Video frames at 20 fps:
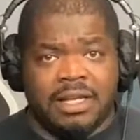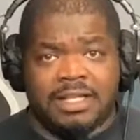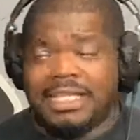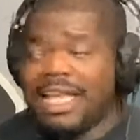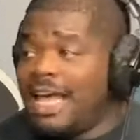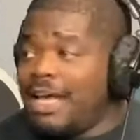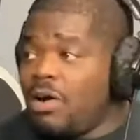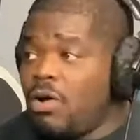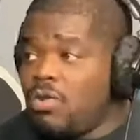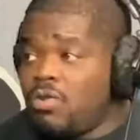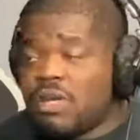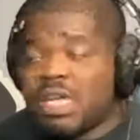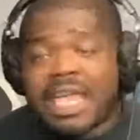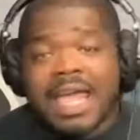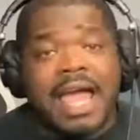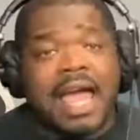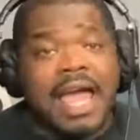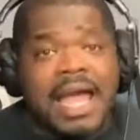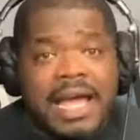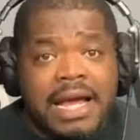They don't
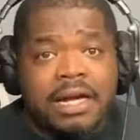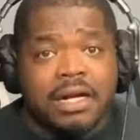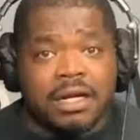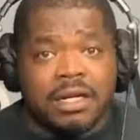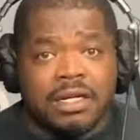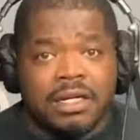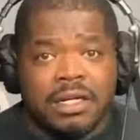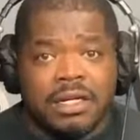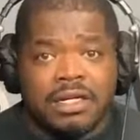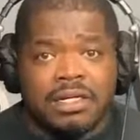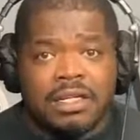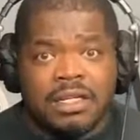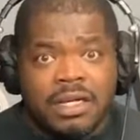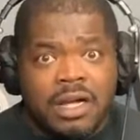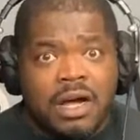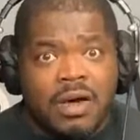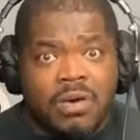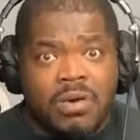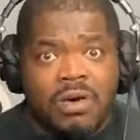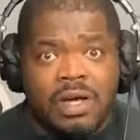care, you
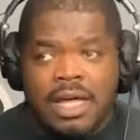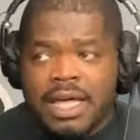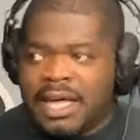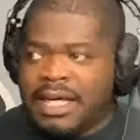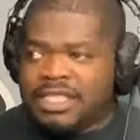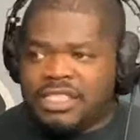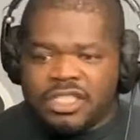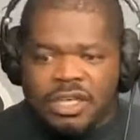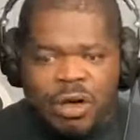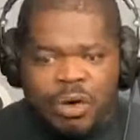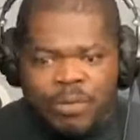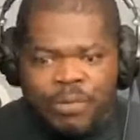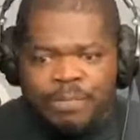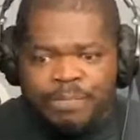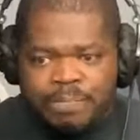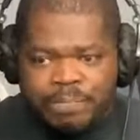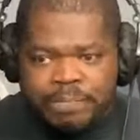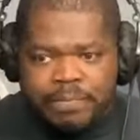know? And so